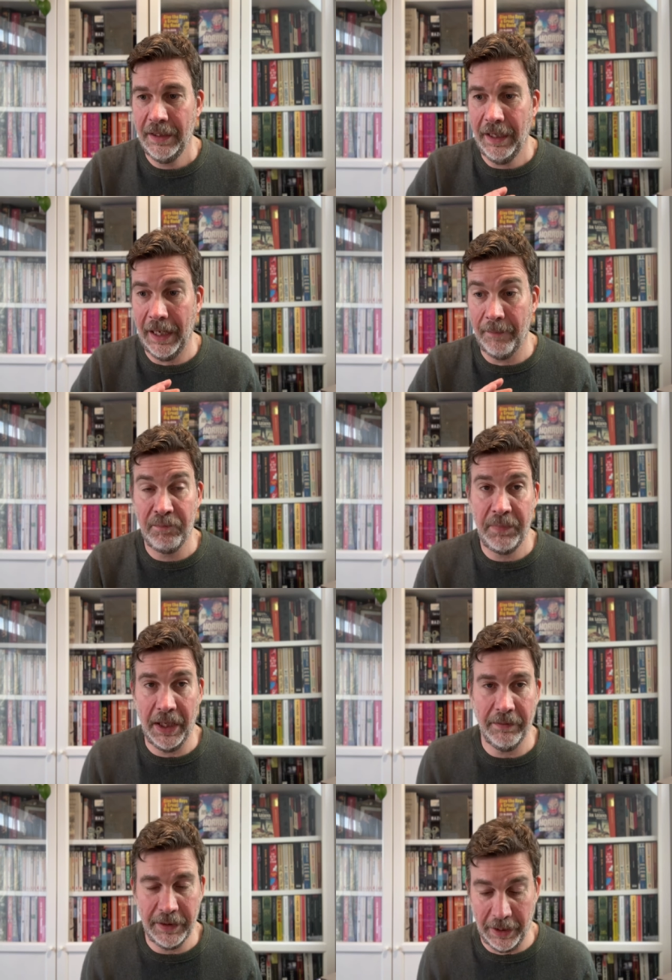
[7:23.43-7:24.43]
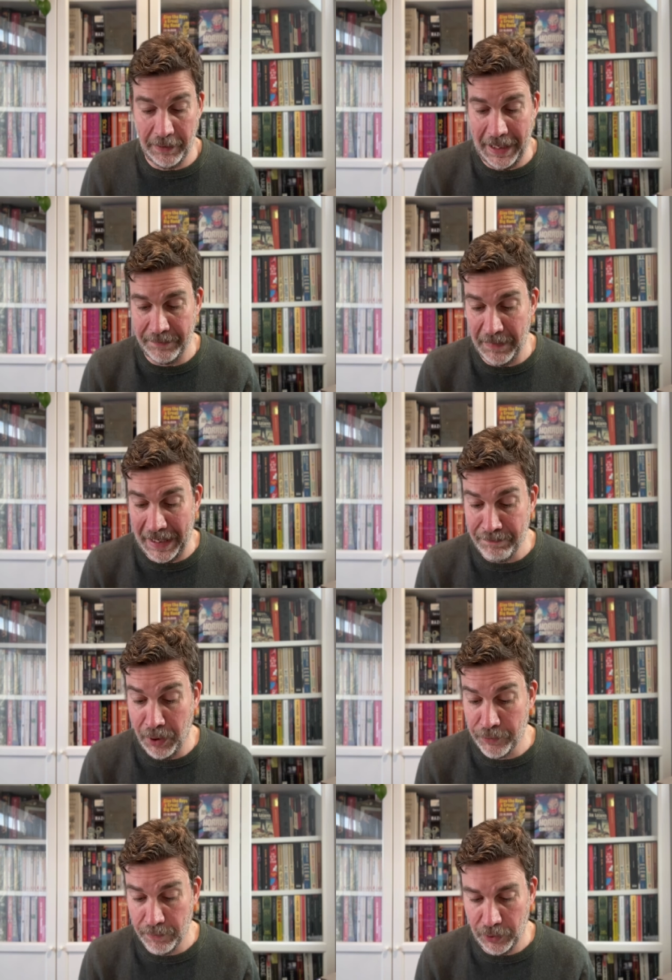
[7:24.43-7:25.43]
But, you know, a
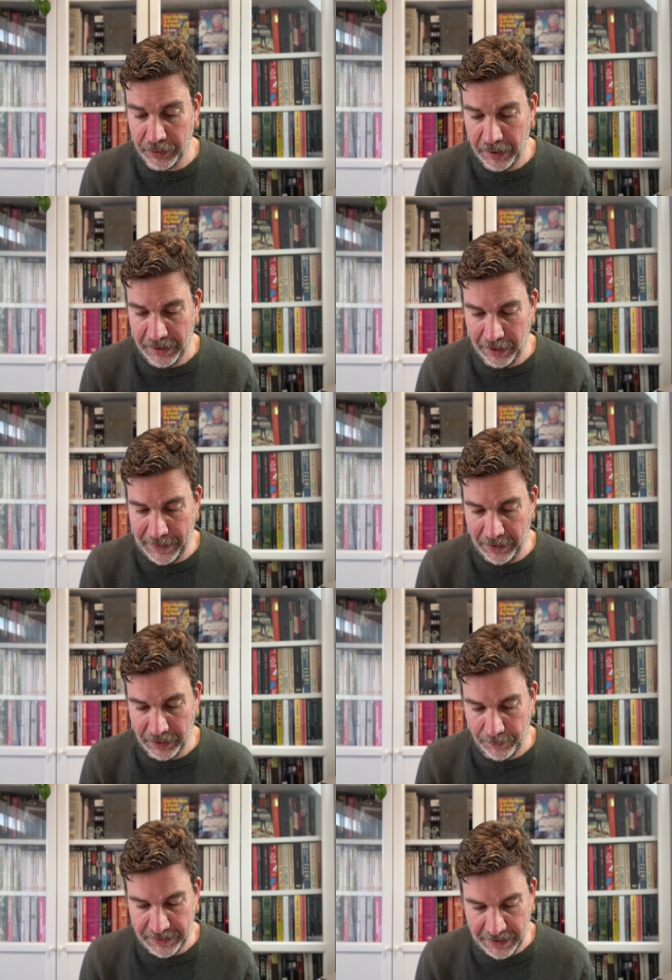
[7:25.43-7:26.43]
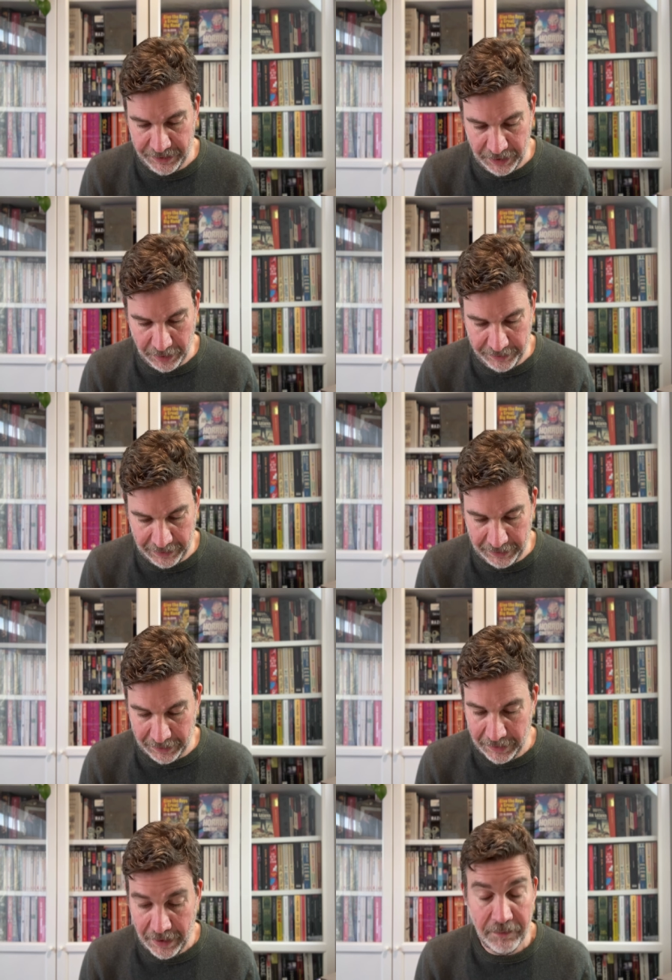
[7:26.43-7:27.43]
modern book, only came out a couple of years ago, I think.
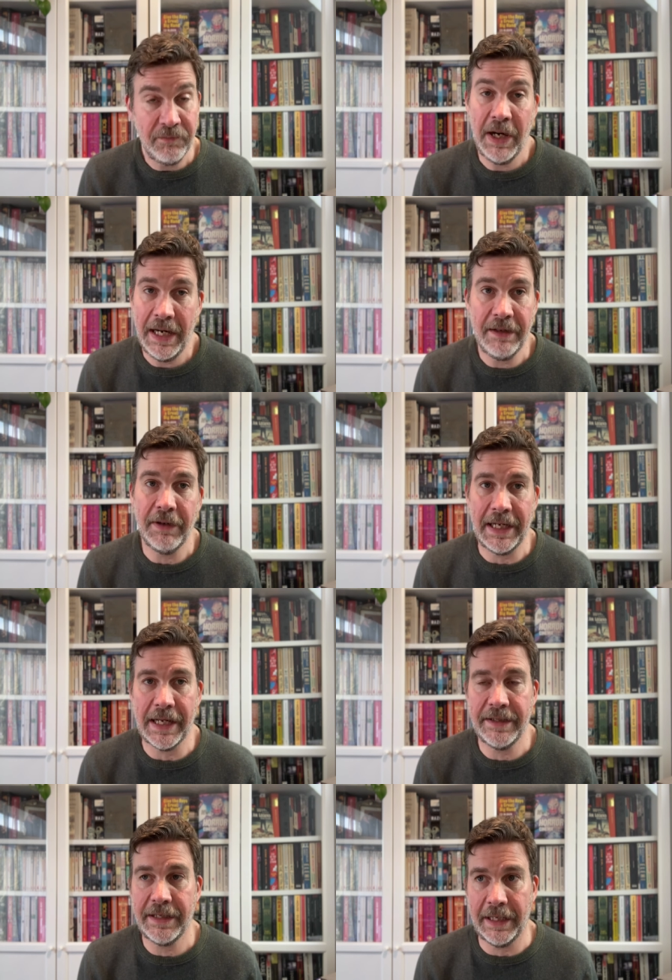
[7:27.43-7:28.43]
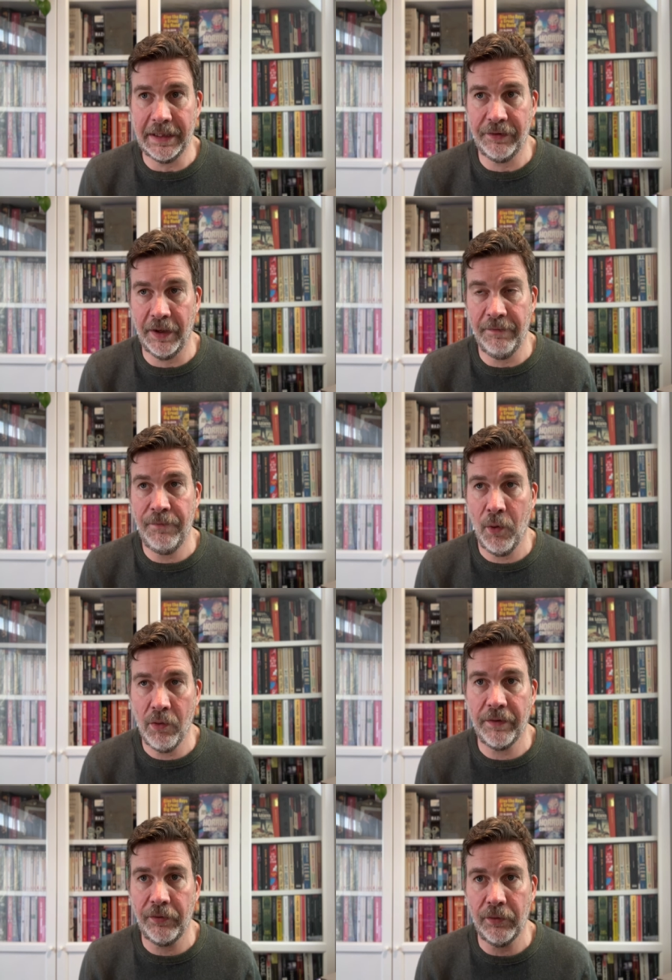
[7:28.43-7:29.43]
Really, really entertaining. So
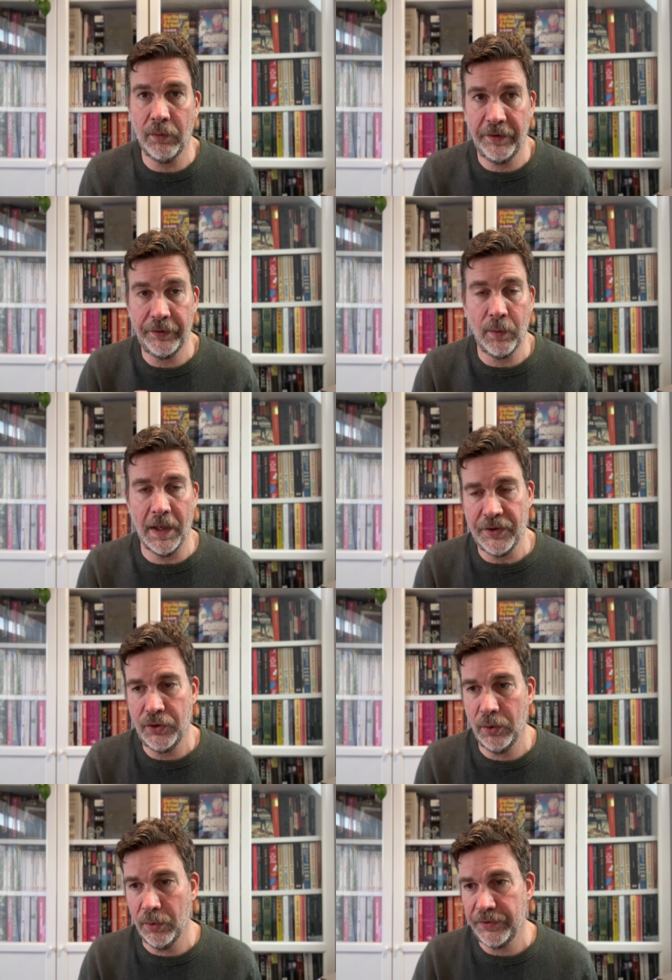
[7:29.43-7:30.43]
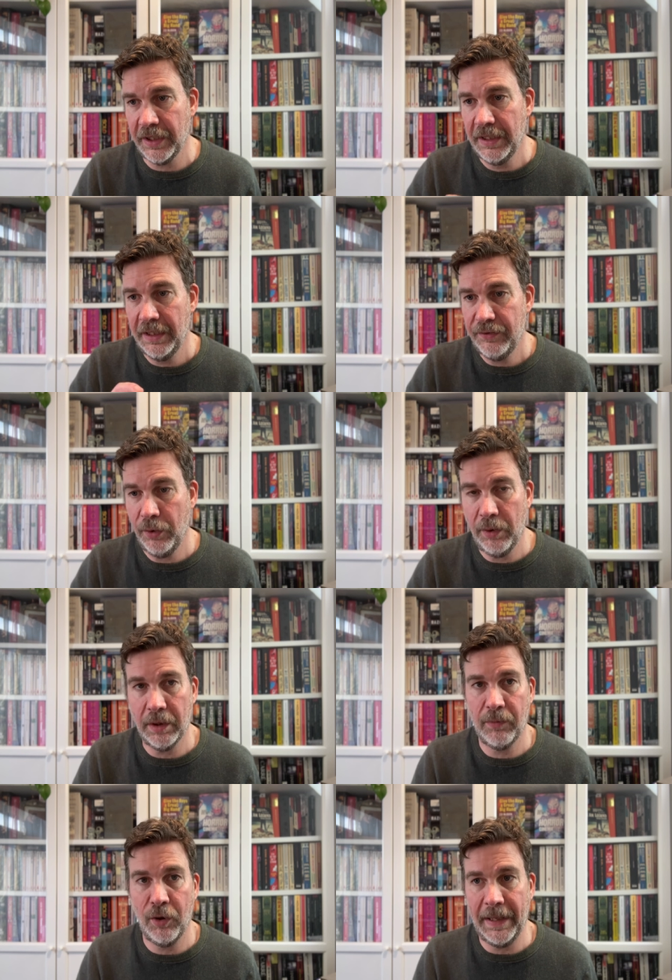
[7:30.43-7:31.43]
four of the stories are quite short. Two of
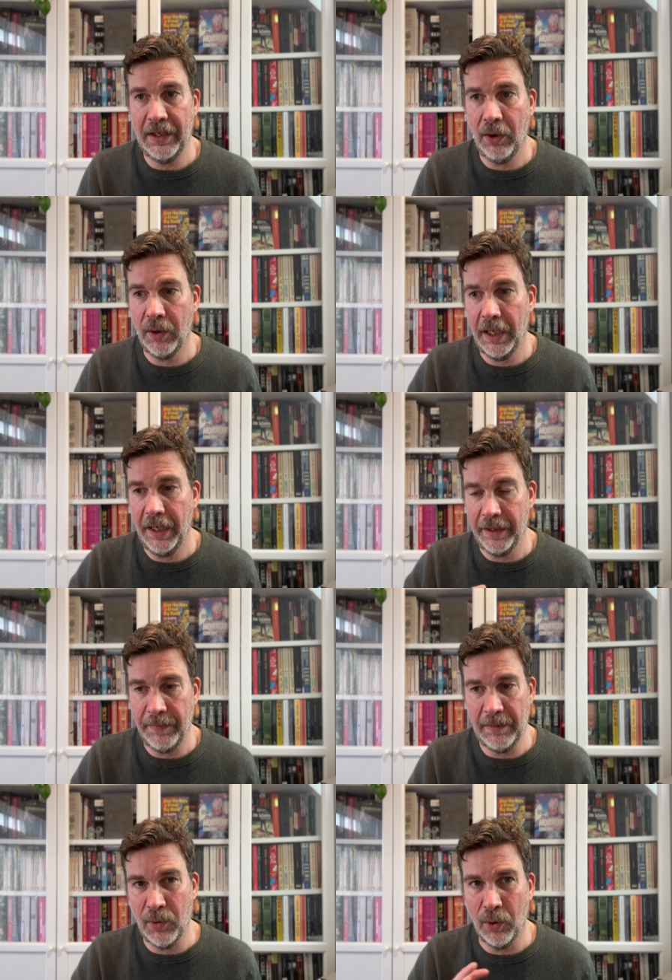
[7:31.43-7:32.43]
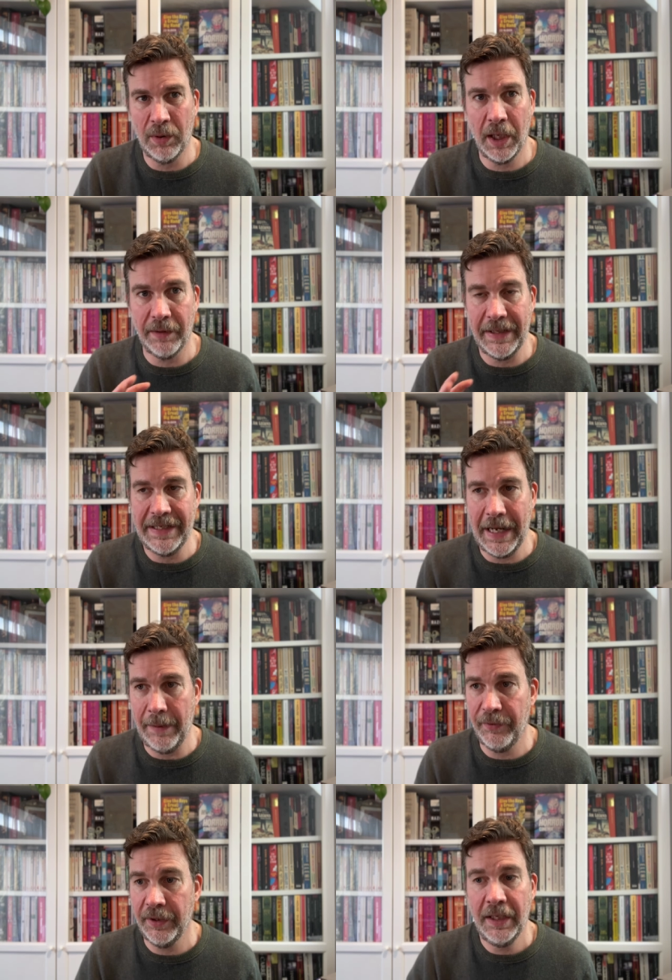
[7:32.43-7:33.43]
them are a bit longer and a bit more kind of in
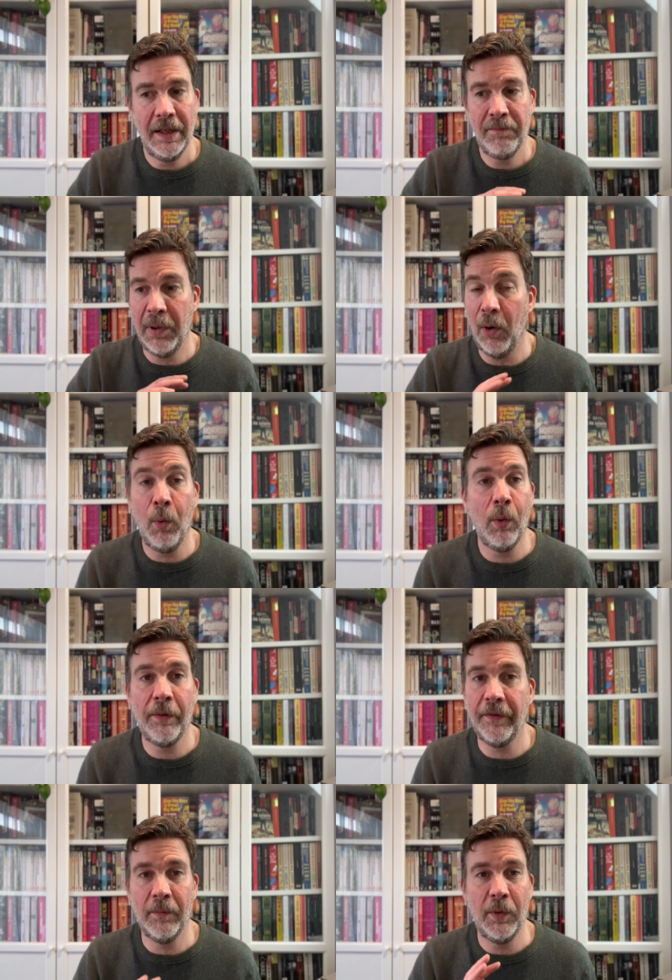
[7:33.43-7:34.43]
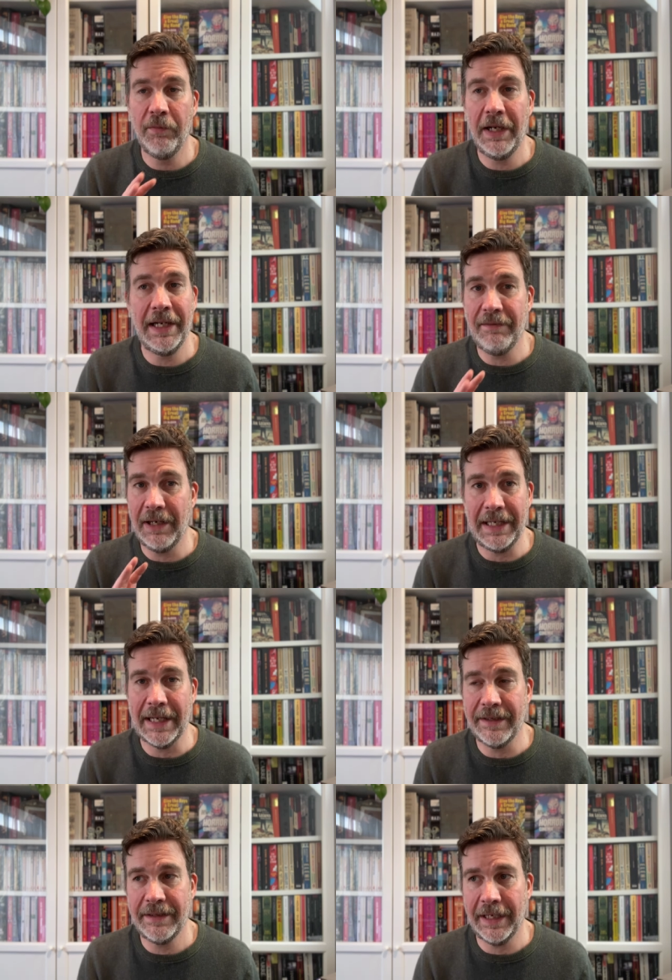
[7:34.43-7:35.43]
depth. But all of them were really, really
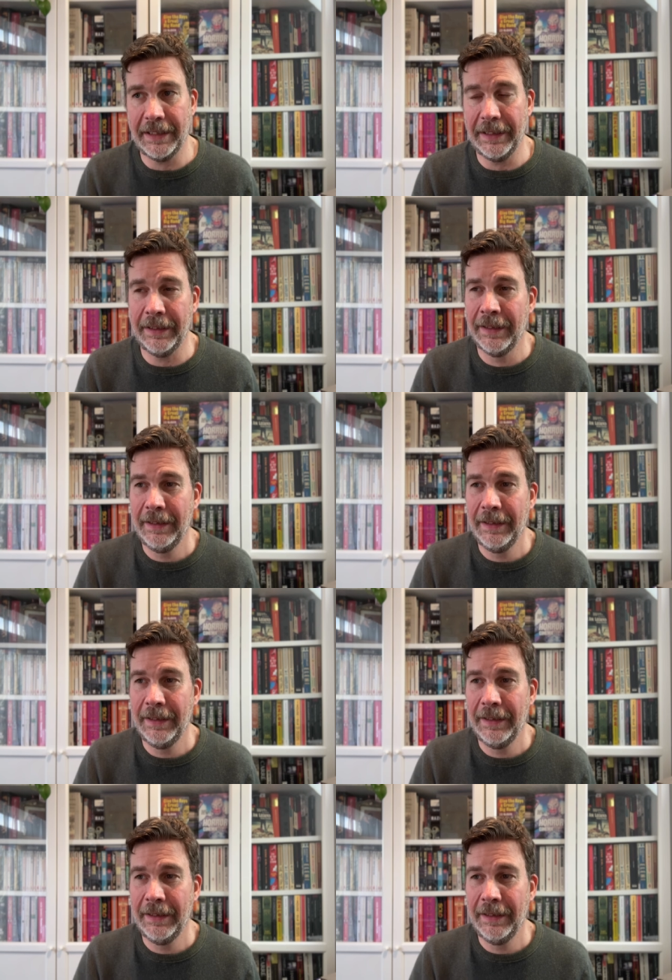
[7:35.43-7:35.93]
entertaining.